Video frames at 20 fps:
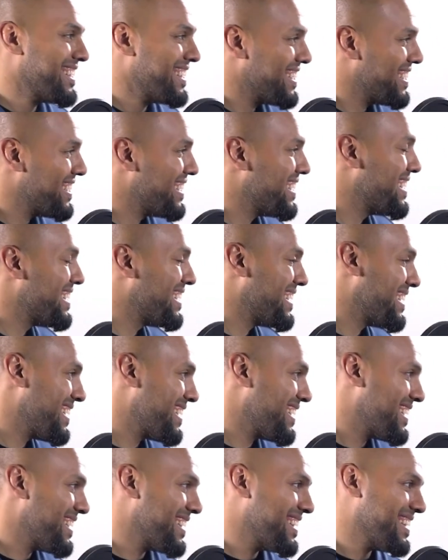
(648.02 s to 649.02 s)

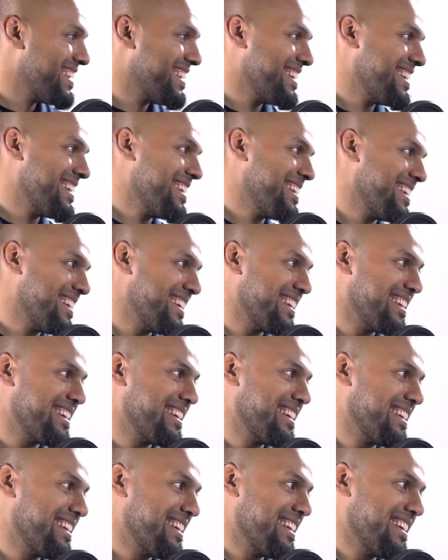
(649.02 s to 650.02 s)

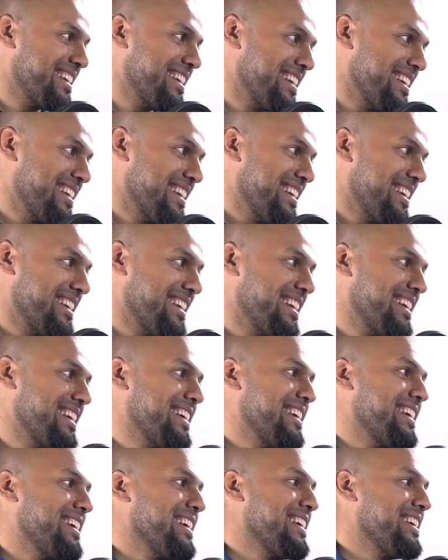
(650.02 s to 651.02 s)

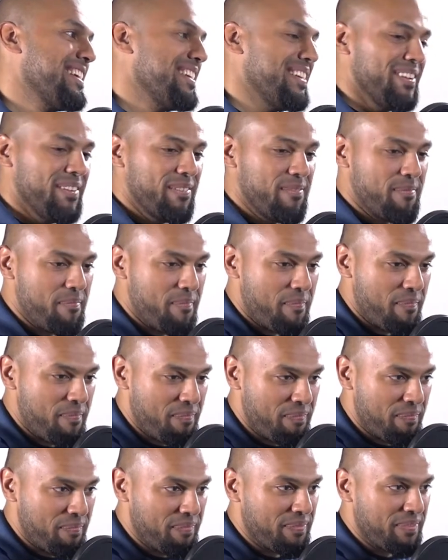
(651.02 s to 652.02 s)

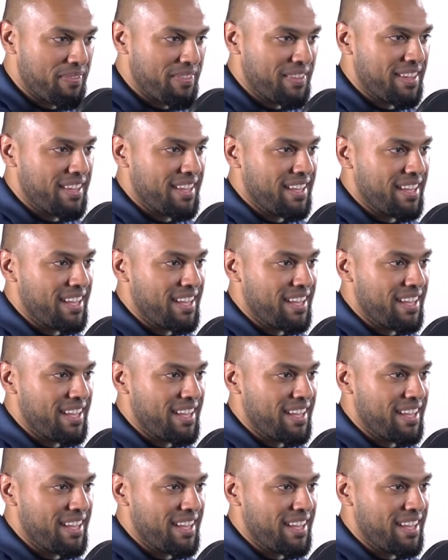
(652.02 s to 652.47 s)
This person isn't speaking.